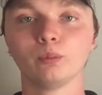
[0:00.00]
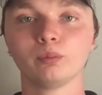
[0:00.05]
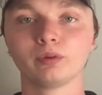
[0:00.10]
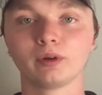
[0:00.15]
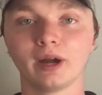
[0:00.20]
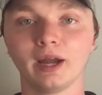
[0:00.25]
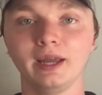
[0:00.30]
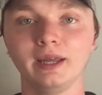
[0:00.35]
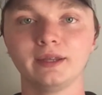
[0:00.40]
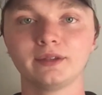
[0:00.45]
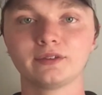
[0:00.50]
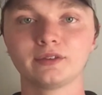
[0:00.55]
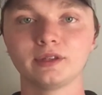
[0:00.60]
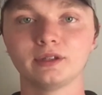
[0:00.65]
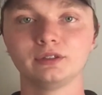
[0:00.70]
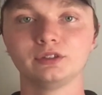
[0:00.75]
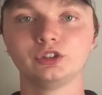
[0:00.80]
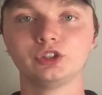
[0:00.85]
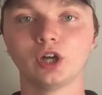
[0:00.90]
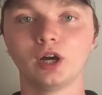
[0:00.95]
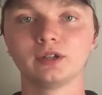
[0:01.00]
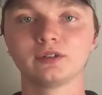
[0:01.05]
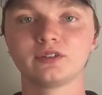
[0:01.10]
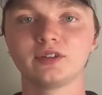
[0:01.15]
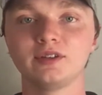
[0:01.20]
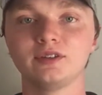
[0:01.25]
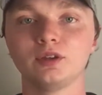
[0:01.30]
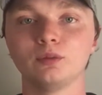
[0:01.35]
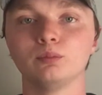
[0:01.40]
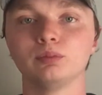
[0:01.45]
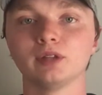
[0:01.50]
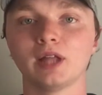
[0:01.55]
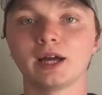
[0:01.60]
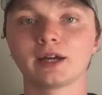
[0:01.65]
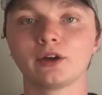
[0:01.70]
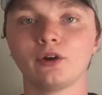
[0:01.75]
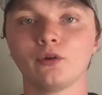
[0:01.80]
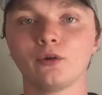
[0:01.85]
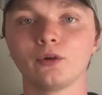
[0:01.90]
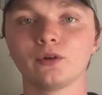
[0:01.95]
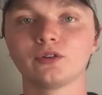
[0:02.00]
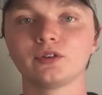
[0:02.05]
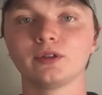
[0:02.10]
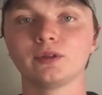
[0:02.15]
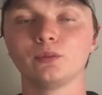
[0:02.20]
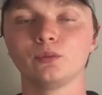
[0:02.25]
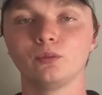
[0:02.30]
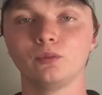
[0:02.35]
breaks, John sees a black horse